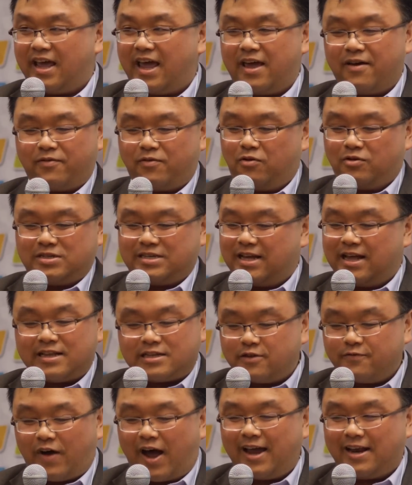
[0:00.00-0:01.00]
day, of course, at
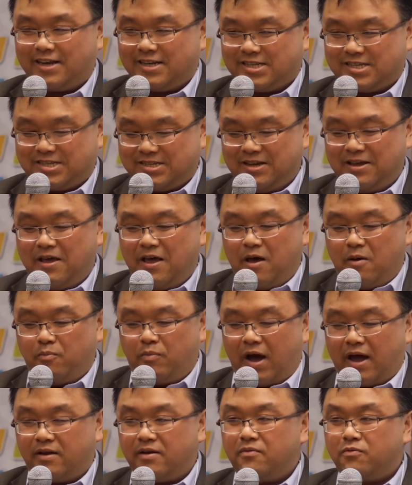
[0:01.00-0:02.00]
its finest.
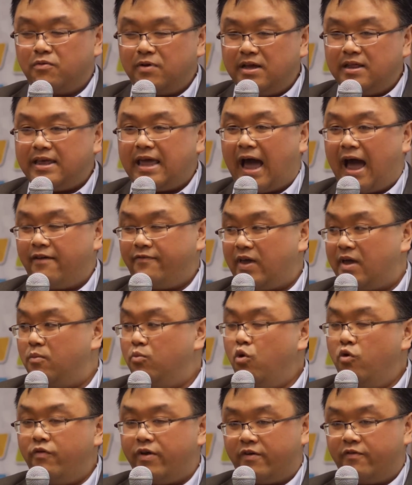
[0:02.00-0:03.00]
But really, I think
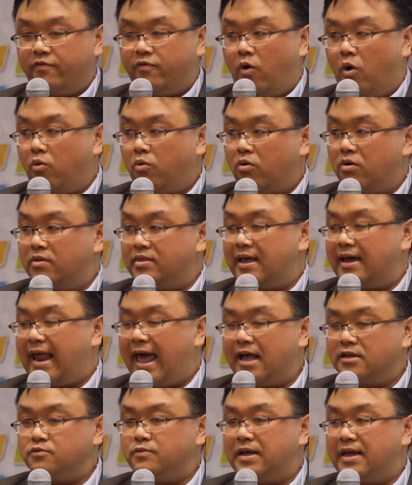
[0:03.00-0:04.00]
moving forward, that
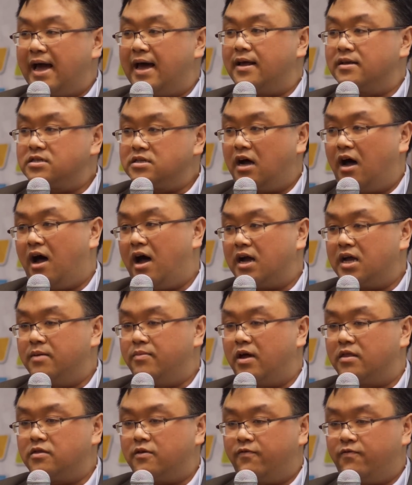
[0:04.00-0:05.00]
as we kind of talk
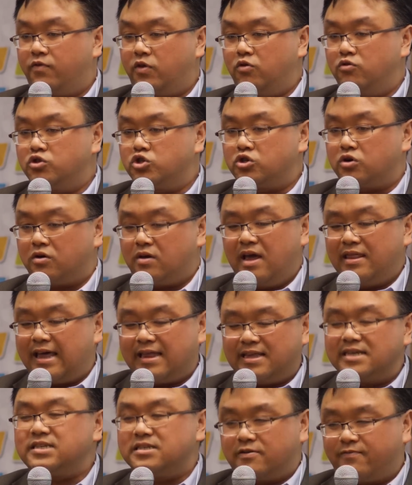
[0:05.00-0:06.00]
about the future,
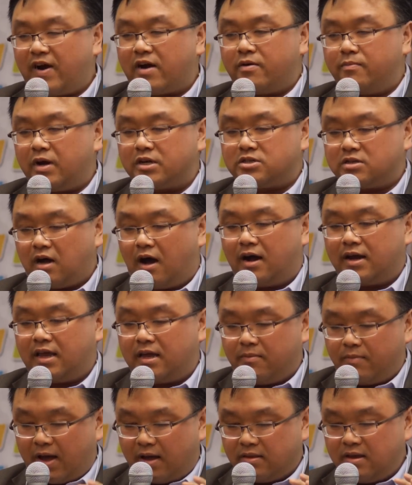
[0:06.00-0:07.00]
that this is very much
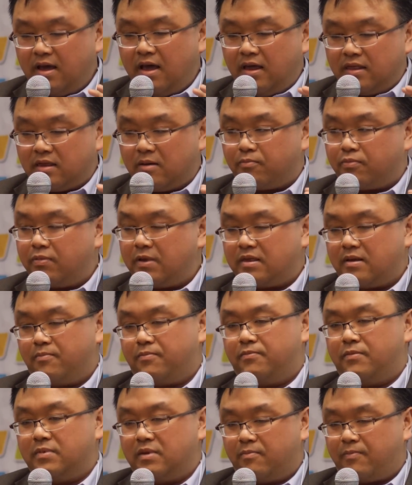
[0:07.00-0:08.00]
talking about the
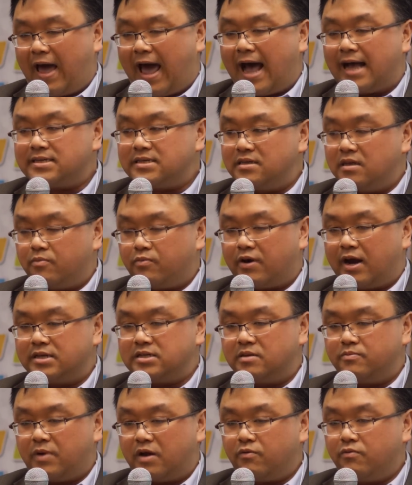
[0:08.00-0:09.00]
past and the
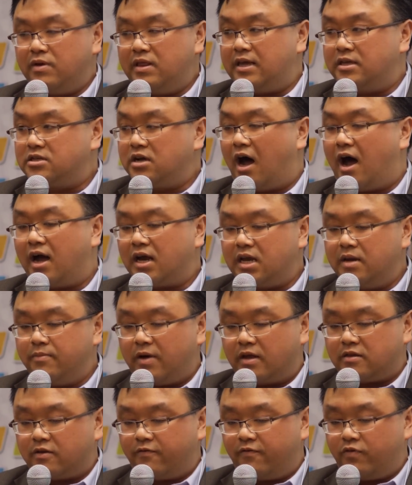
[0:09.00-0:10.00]
present, but really talking
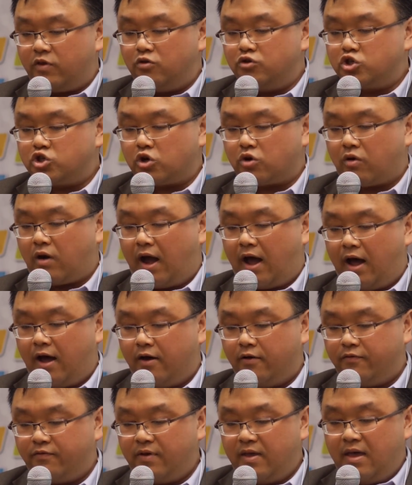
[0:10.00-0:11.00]
about the future
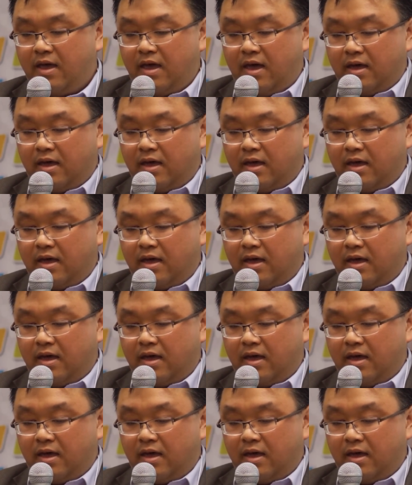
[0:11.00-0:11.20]
of